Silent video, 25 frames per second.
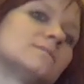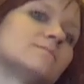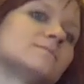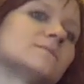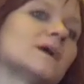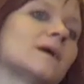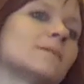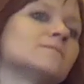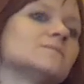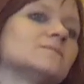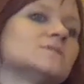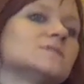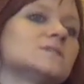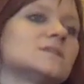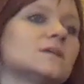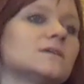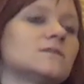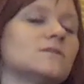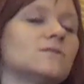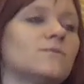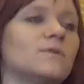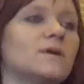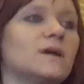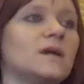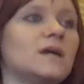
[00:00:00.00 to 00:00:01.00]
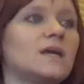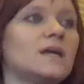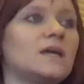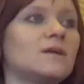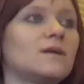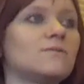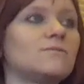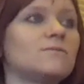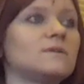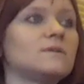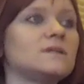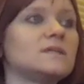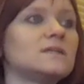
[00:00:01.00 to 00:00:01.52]
Sometimes the
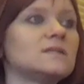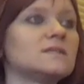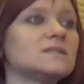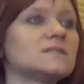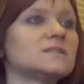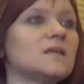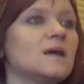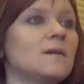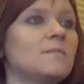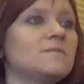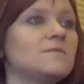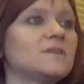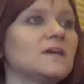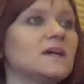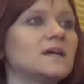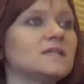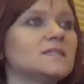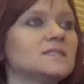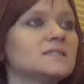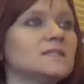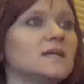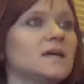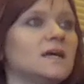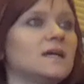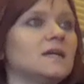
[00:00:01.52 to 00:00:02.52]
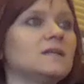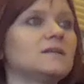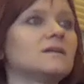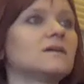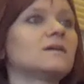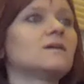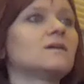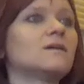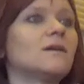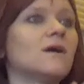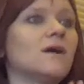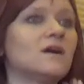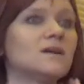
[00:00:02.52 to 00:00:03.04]
way we slept last night
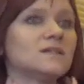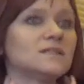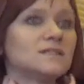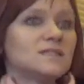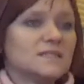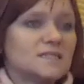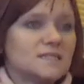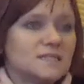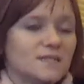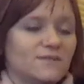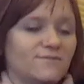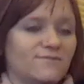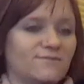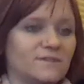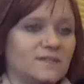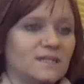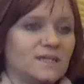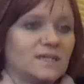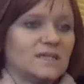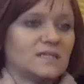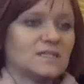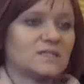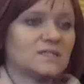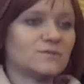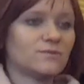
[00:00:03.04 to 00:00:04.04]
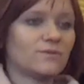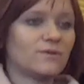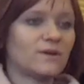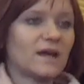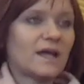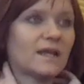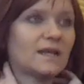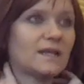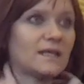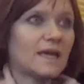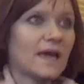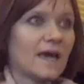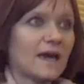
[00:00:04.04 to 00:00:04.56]
can cause stiffness or
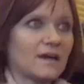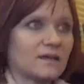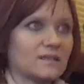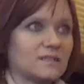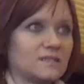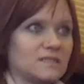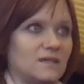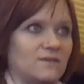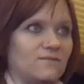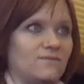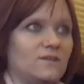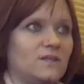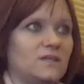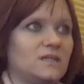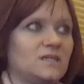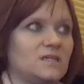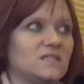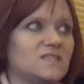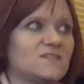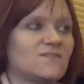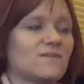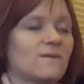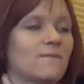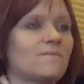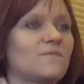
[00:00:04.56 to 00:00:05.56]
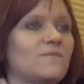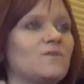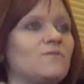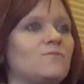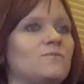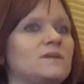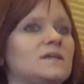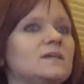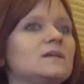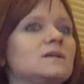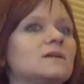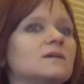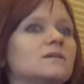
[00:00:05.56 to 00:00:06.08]
any activities from the
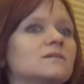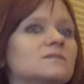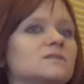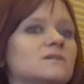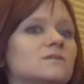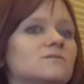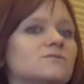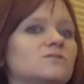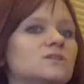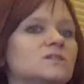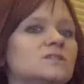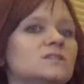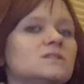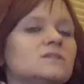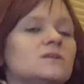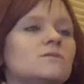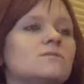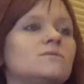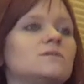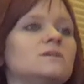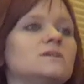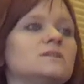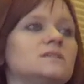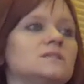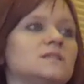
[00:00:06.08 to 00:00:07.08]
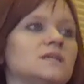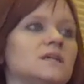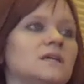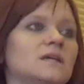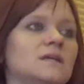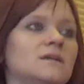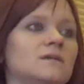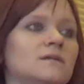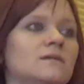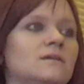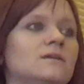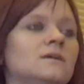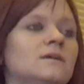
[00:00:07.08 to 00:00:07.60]
week. So just
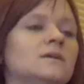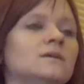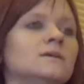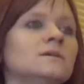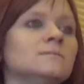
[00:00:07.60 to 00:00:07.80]
noticing.